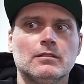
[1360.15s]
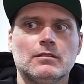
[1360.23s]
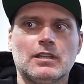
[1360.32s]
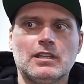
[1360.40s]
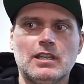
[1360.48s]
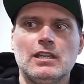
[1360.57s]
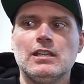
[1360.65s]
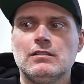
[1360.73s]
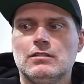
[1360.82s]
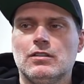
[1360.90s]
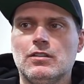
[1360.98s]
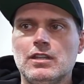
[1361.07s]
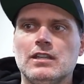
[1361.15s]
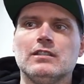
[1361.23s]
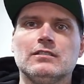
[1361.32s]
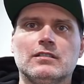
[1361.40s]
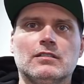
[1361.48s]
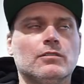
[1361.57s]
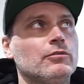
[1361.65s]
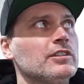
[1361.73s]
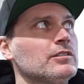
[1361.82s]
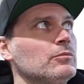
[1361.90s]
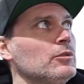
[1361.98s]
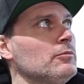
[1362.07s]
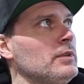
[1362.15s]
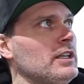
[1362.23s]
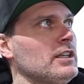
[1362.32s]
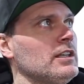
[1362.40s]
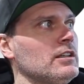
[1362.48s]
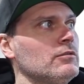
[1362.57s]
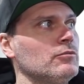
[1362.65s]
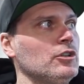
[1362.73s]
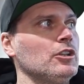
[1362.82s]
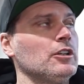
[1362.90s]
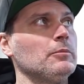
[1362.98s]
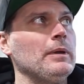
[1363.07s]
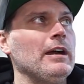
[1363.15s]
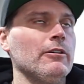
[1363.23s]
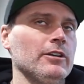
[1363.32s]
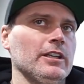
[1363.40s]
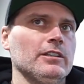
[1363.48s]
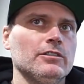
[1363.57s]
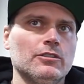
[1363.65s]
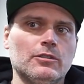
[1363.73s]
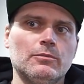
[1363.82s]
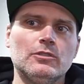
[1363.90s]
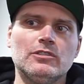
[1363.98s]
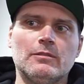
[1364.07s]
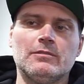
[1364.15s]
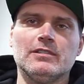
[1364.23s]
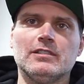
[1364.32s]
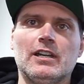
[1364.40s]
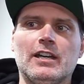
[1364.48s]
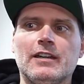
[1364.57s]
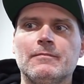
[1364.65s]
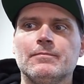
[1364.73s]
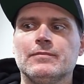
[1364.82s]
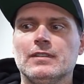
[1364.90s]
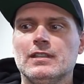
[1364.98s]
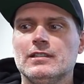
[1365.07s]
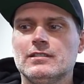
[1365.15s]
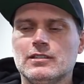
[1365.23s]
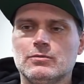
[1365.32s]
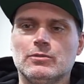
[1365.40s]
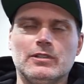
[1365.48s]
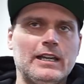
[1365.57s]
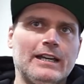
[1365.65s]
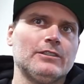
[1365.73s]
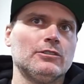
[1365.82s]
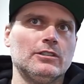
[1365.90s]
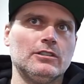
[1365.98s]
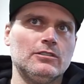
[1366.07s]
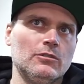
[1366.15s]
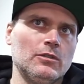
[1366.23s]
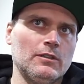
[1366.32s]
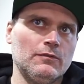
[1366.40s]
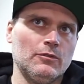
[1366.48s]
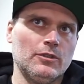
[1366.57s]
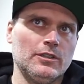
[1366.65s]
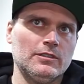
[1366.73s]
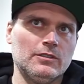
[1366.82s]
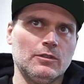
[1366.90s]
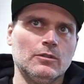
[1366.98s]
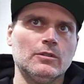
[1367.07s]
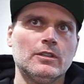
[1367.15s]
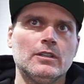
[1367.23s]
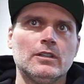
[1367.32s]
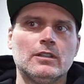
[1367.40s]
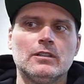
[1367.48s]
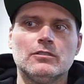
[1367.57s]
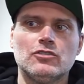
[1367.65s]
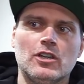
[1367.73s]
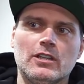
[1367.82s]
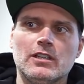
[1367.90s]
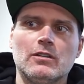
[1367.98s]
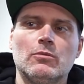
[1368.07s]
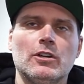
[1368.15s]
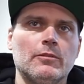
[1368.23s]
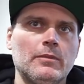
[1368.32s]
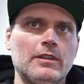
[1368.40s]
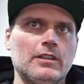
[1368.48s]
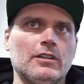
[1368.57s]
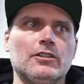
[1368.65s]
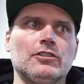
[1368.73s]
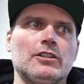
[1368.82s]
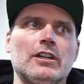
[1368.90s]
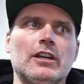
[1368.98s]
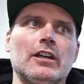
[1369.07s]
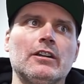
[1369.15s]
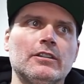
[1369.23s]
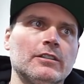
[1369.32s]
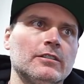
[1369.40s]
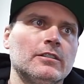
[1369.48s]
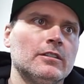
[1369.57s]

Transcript: The key to this, and the reason we're making really good power and I can turn the boost up this high, is because we're actually tuning for it. So chucking a water meth kit on your car and